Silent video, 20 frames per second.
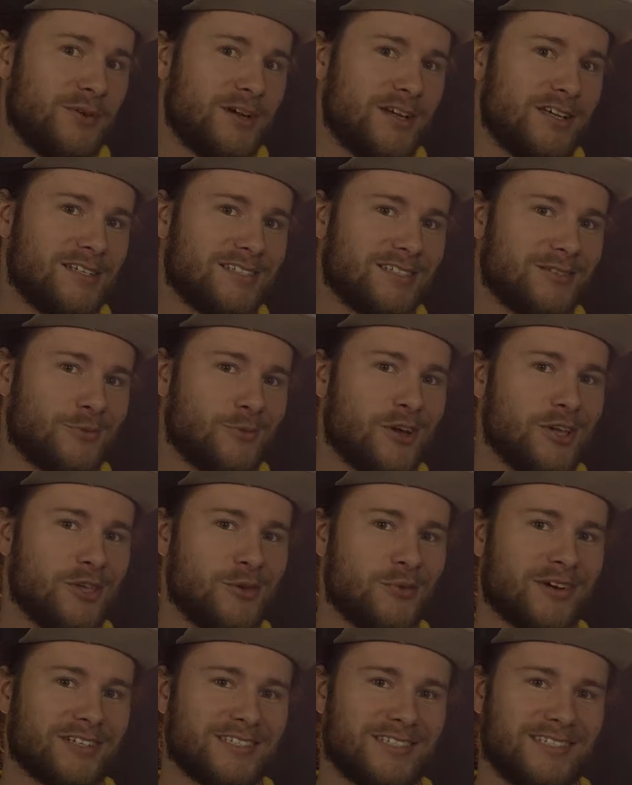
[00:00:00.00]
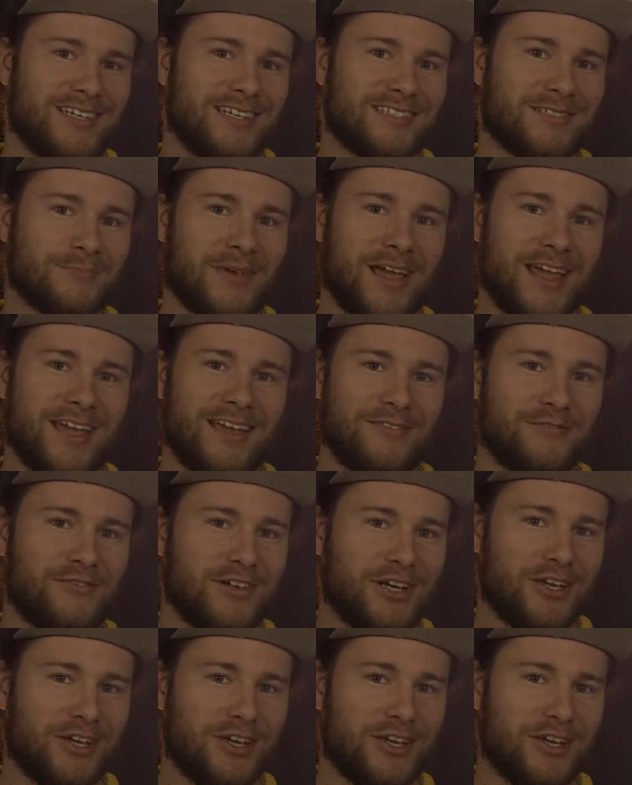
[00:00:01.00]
to us and what you want to see us make in